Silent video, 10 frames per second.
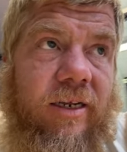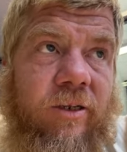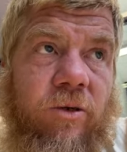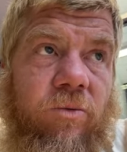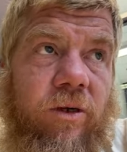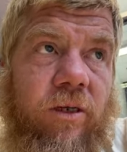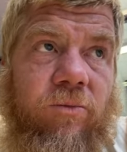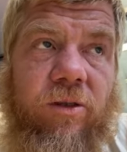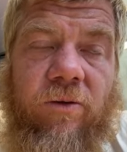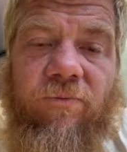and you're working
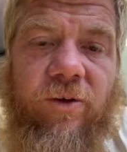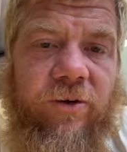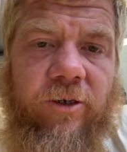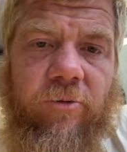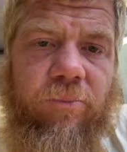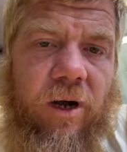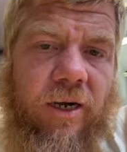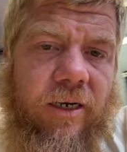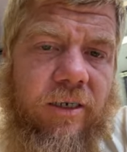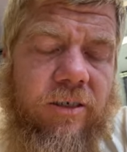with inferior
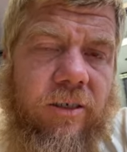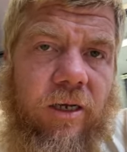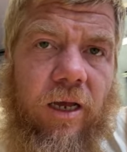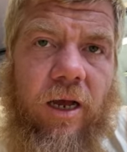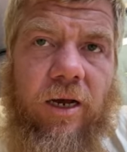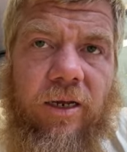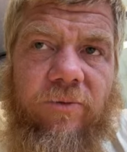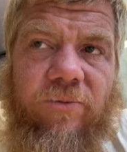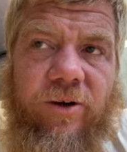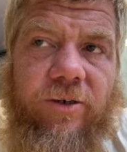products, uh,
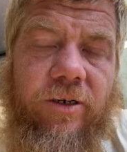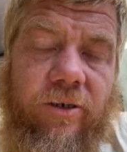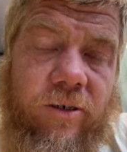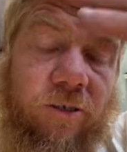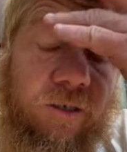inferior s